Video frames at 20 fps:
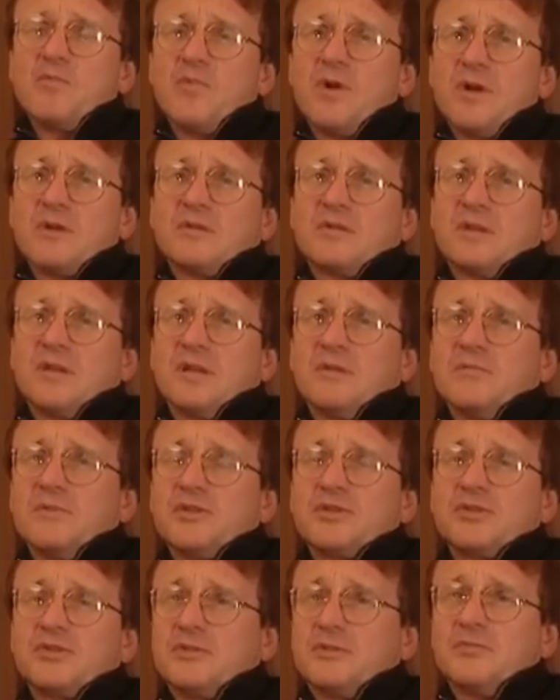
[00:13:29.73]
one thing
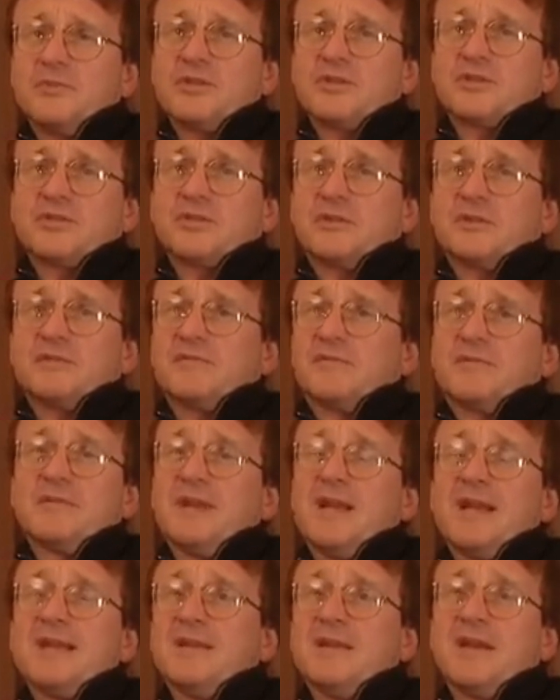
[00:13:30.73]
which sort of
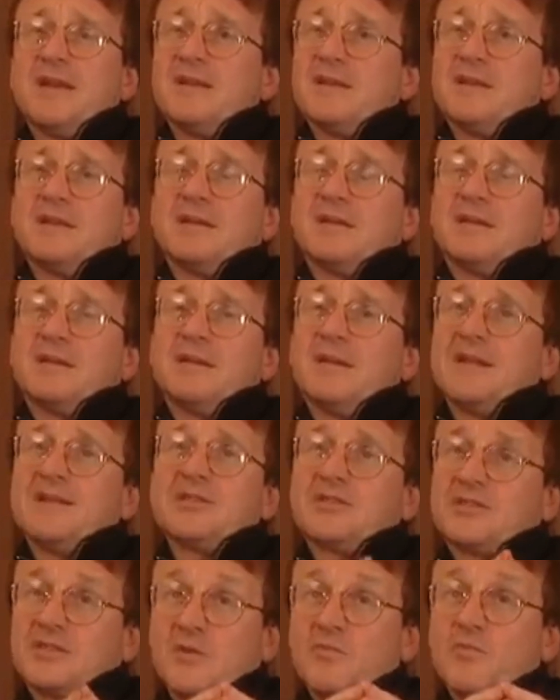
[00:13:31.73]
in
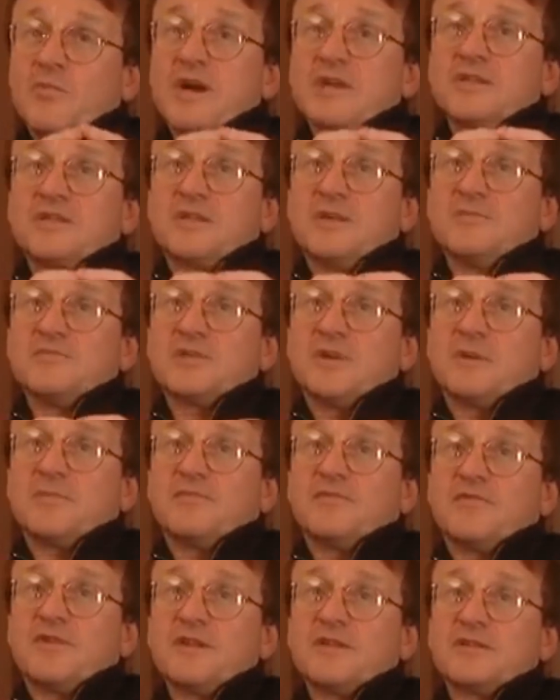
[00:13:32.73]
some way sums
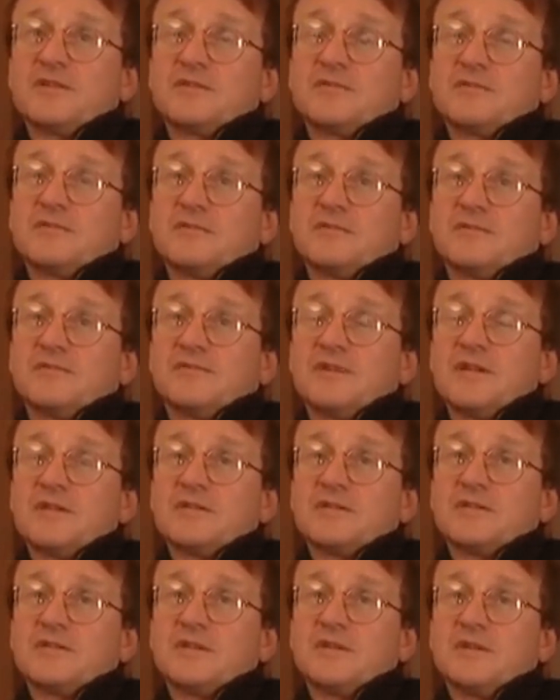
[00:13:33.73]
up Fred's
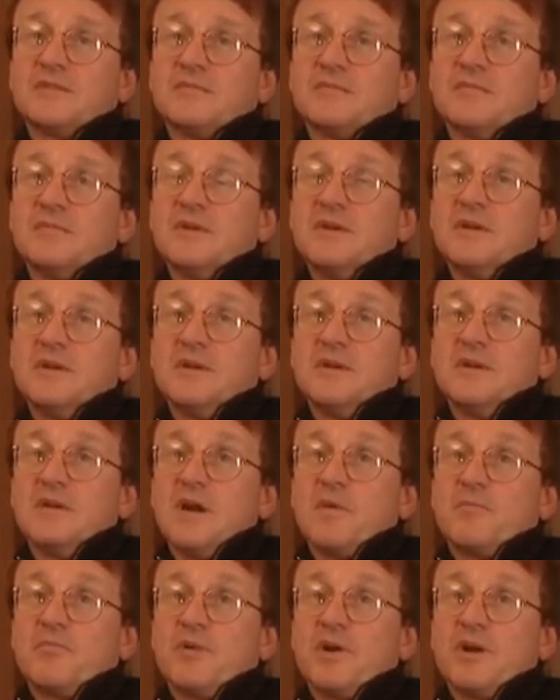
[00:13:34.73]

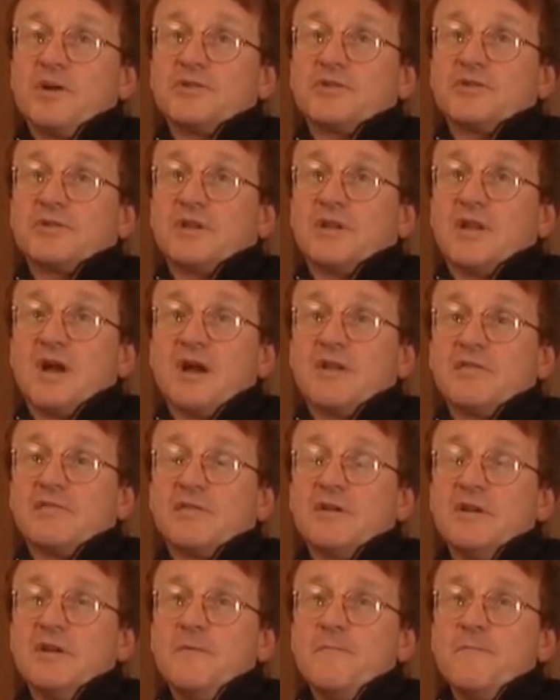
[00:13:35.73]
approach to life.